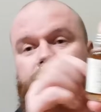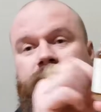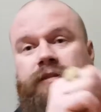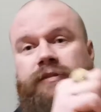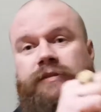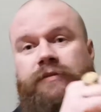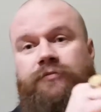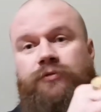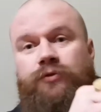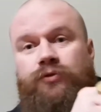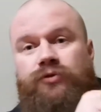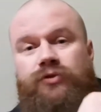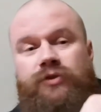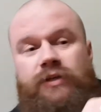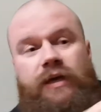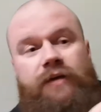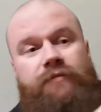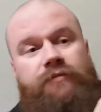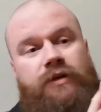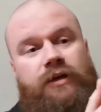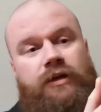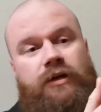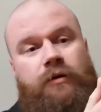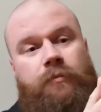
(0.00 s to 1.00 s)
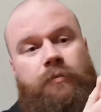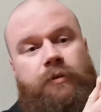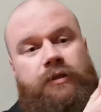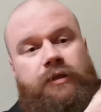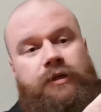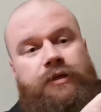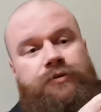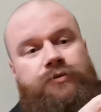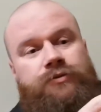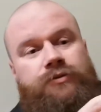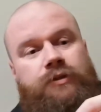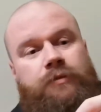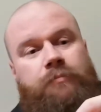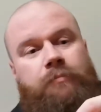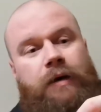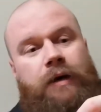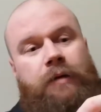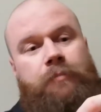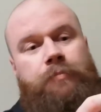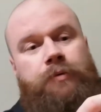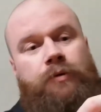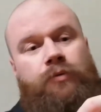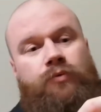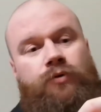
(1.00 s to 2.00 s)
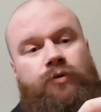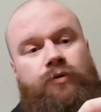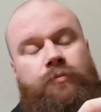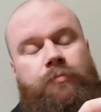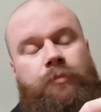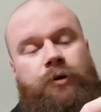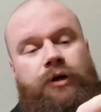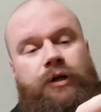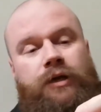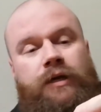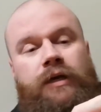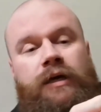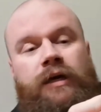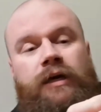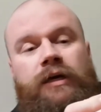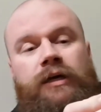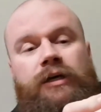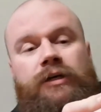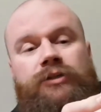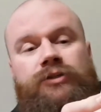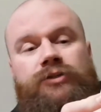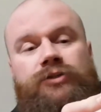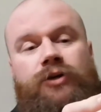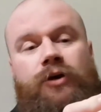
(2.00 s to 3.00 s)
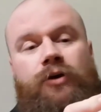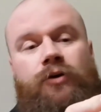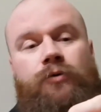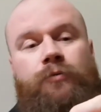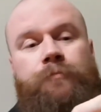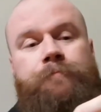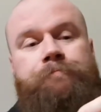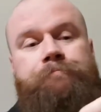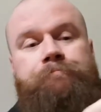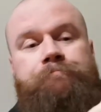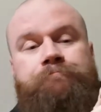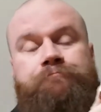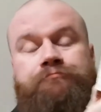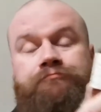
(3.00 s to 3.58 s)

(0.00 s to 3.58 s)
least if you save it a couple of years, it might be worth money. So